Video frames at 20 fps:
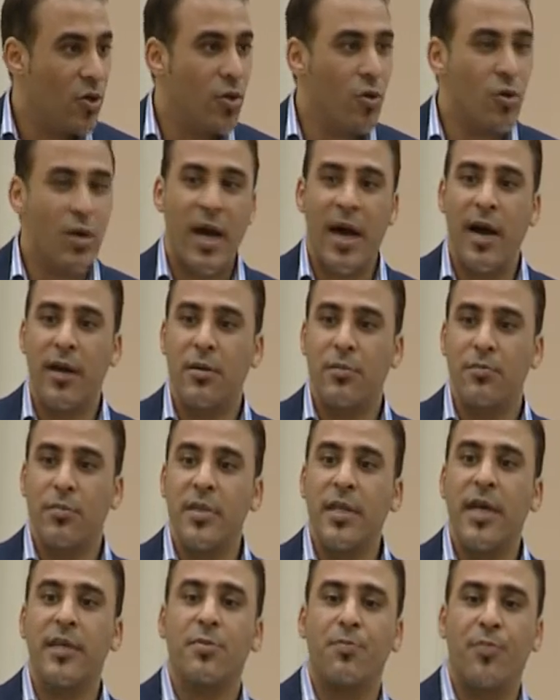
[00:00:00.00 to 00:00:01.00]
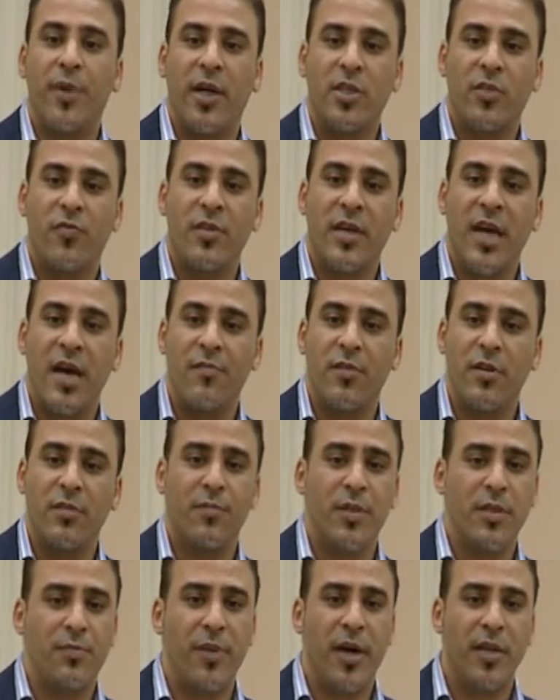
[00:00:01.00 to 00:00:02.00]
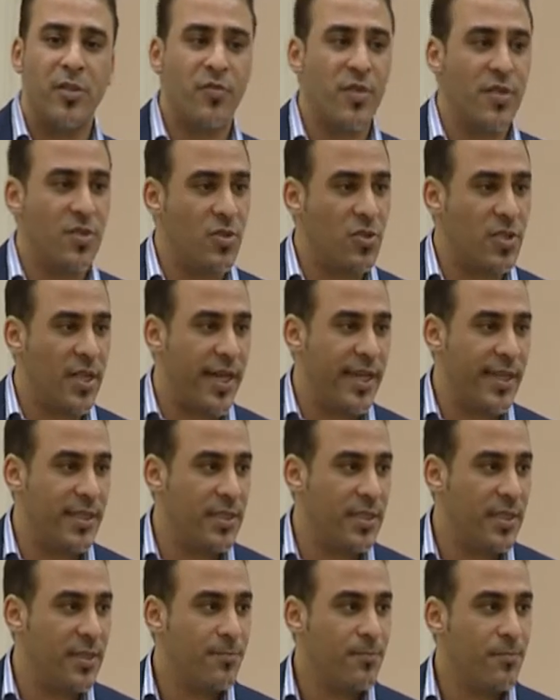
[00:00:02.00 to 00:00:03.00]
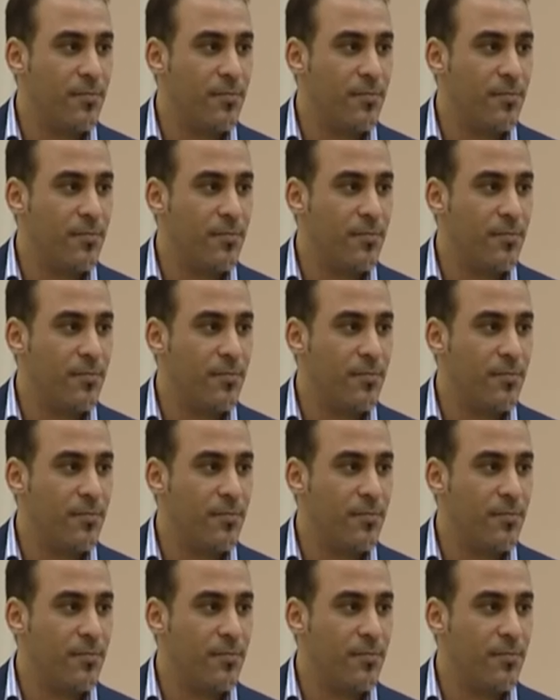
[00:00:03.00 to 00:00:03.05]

or are not part of the government but part of the society.